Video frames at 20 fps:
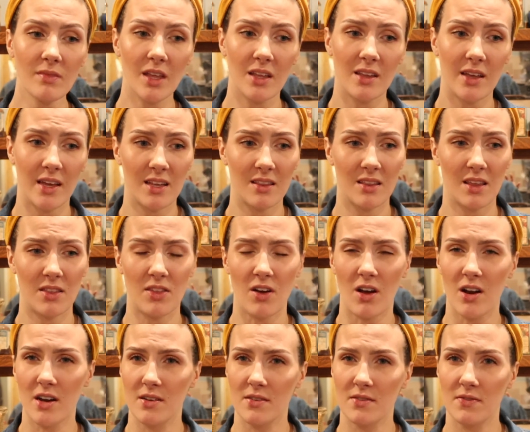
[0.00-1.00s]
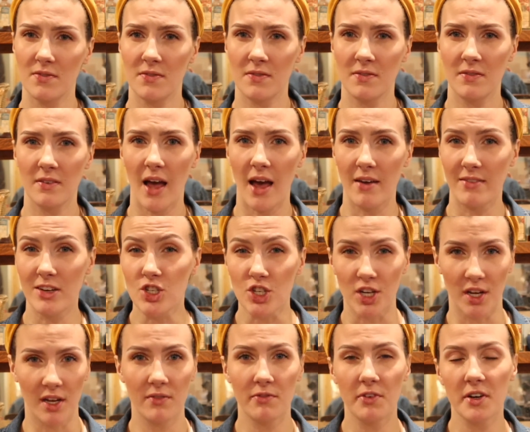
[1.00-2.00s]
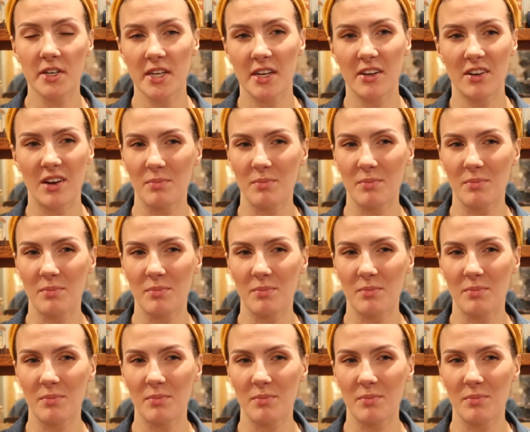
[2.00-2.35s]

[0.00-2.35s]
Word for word: like the thought of having chicken for dinner,